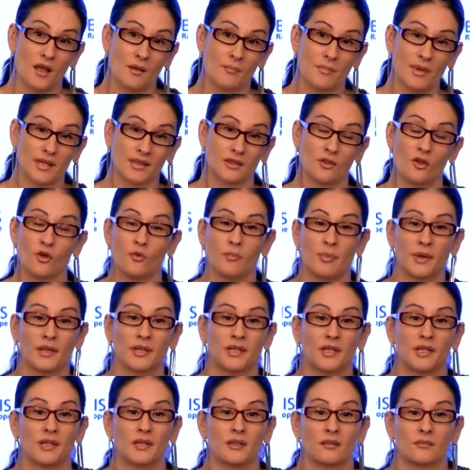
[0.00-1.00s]
but
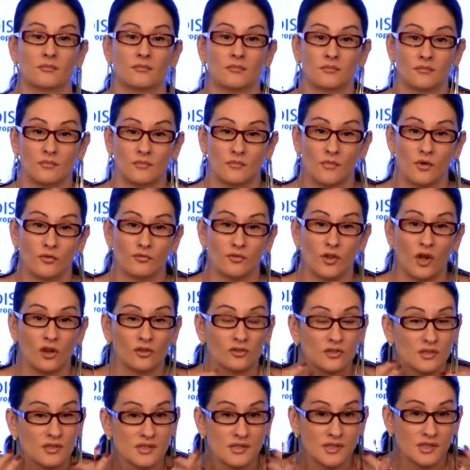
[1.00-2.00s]
nobody of
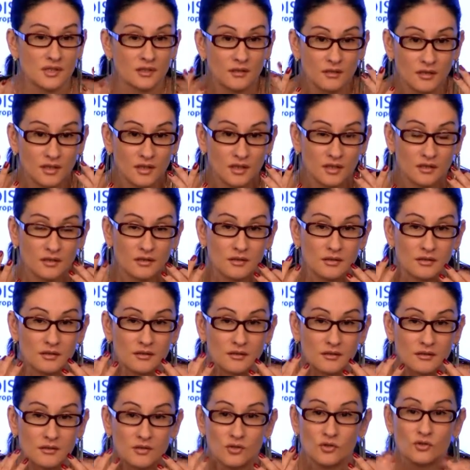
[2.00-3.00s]
doctors
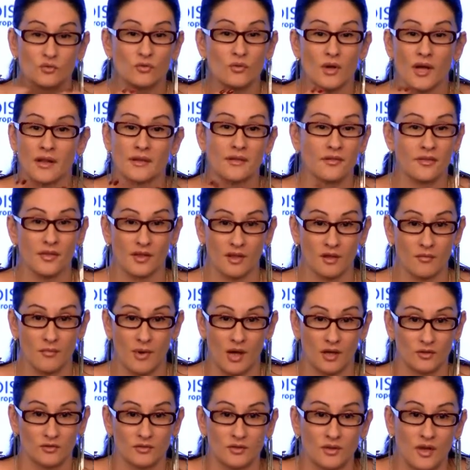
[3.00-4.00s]
knew anything
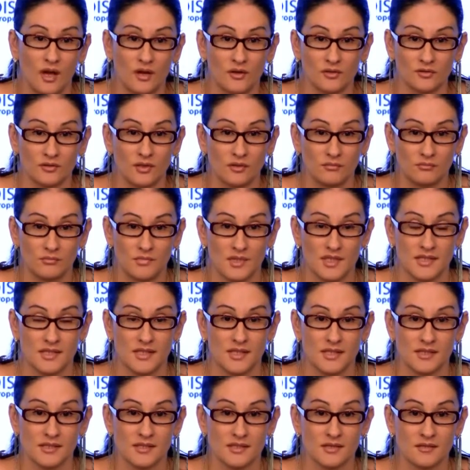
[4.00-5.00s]
about our
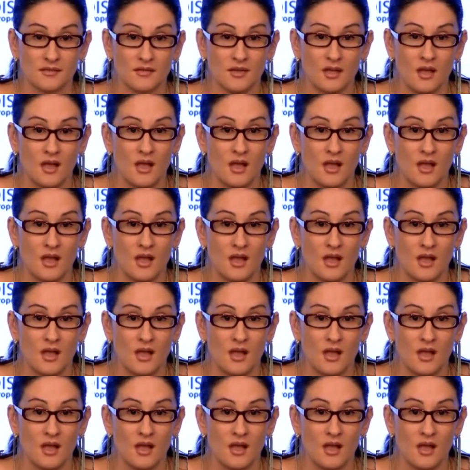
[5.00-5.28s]
disease.